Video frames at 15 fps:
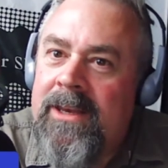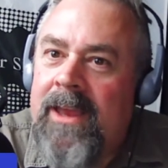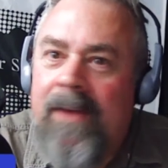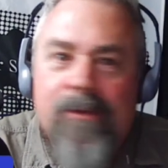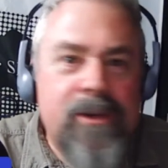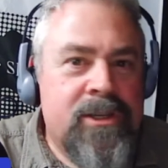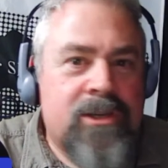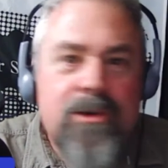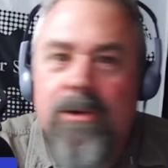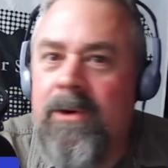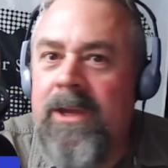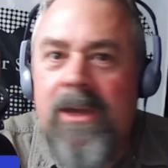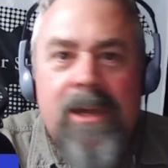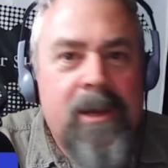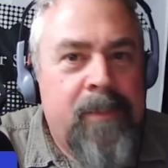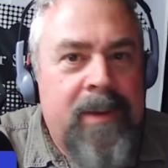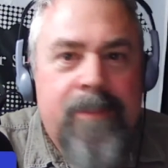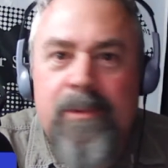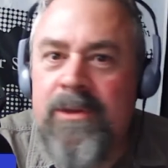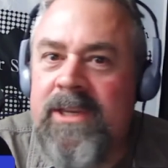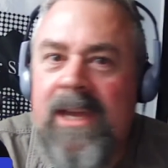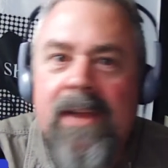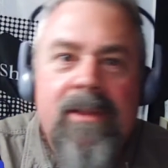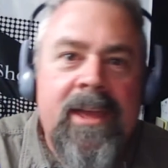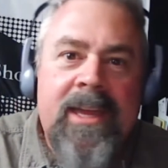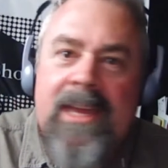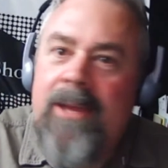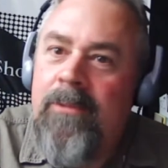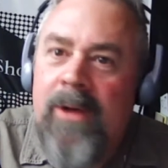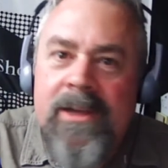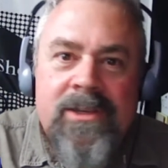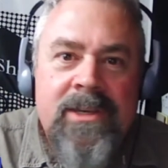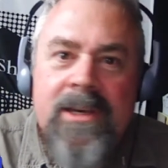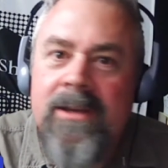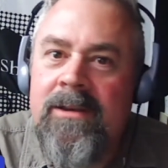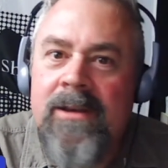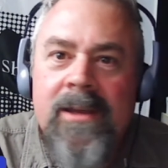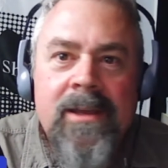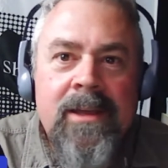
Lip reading: every story you hear people tell, like, he wasn't